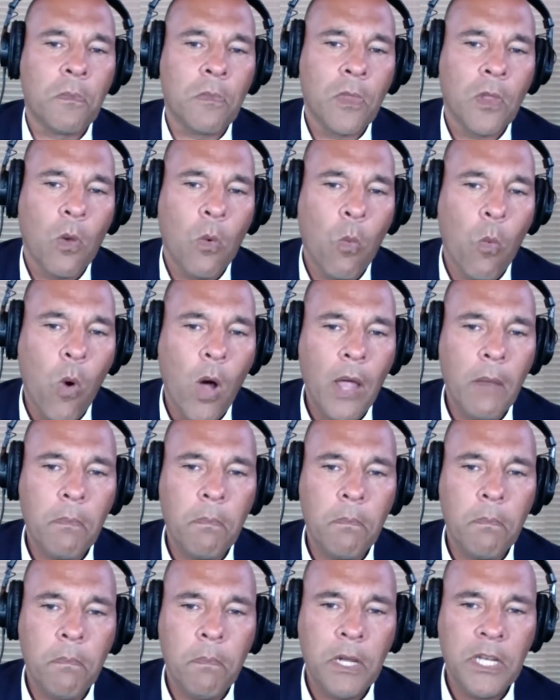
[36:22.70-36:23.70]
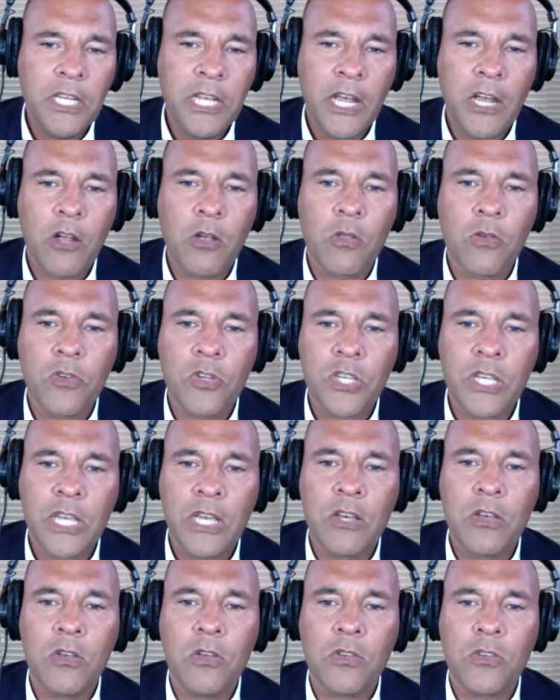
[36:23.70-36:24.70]
what particular
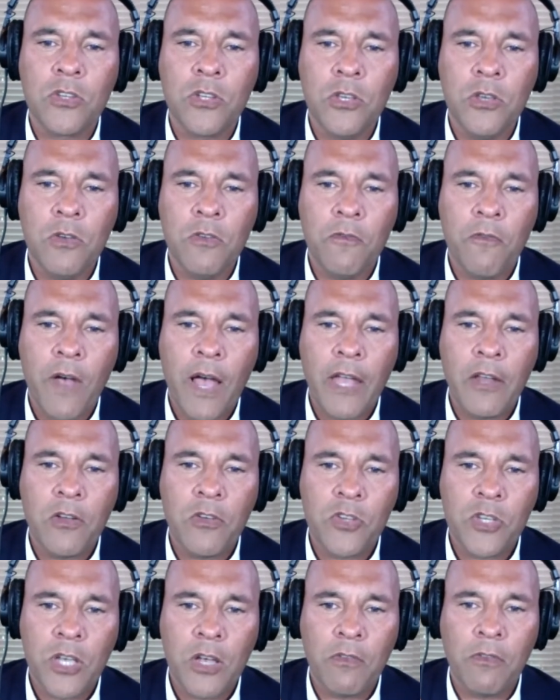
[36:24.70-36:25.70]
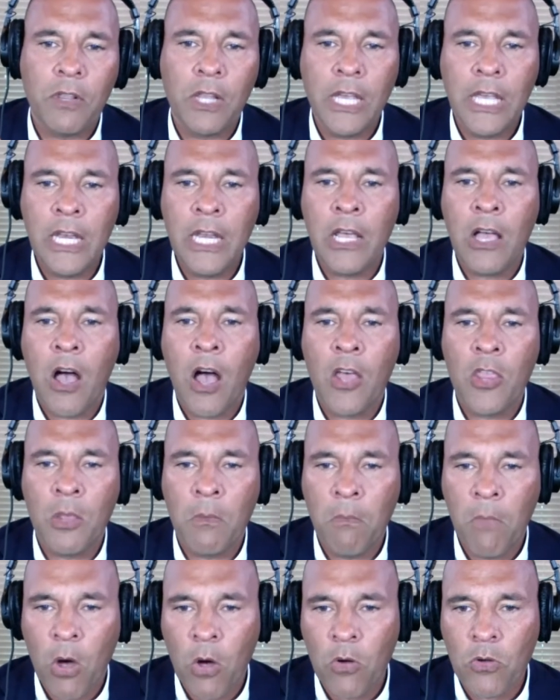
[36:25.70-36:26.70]
skills do you find yourself leaning on the
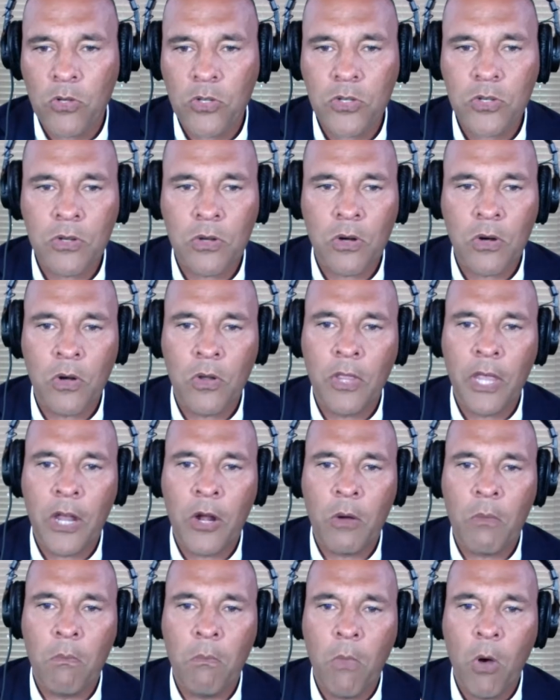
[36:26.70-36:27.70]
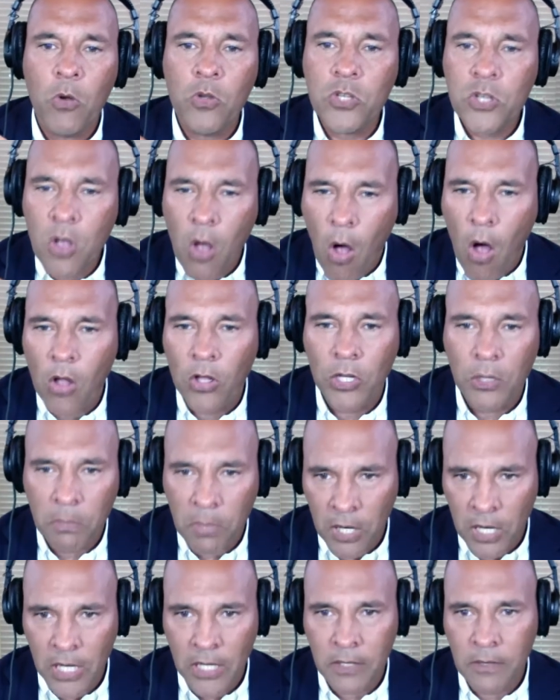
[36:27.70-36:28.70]
most, or that are most called
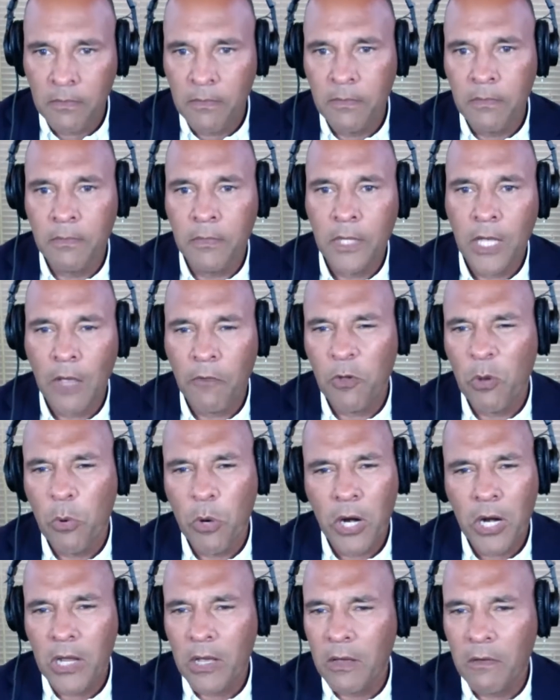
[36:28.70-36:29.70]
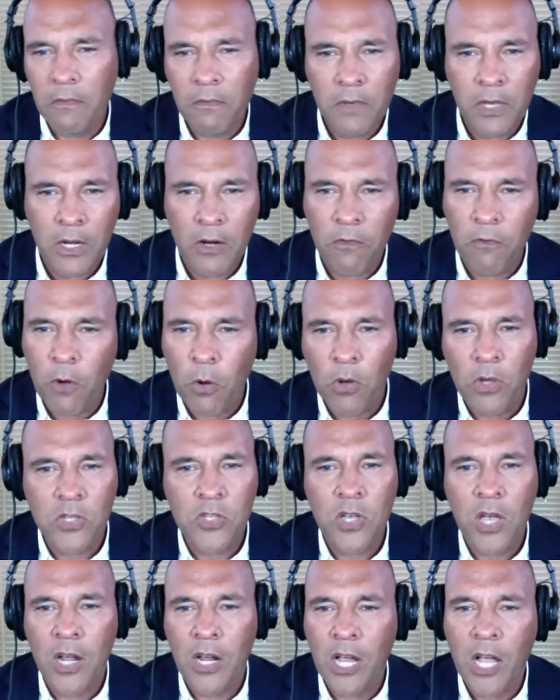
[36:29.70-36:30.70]
upon, if you were going to,
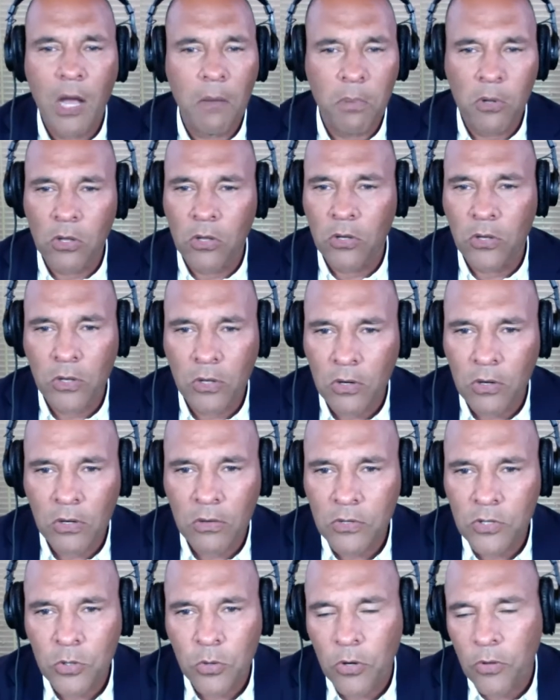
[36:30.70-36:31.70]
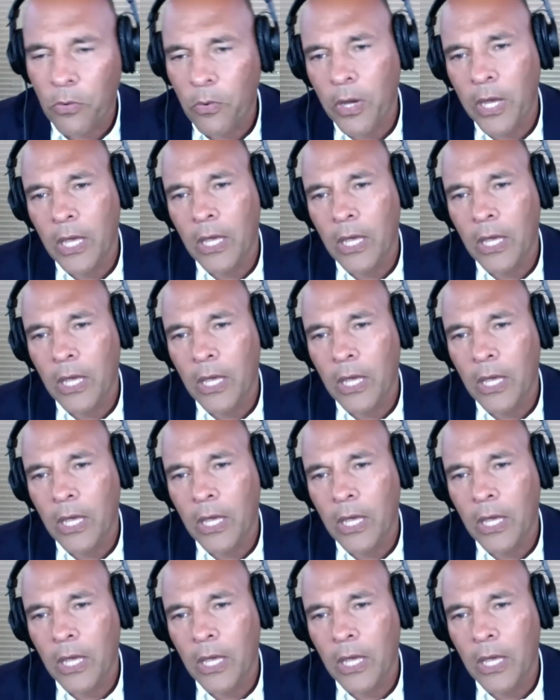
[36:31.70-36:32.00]
focus on a couple or two or three?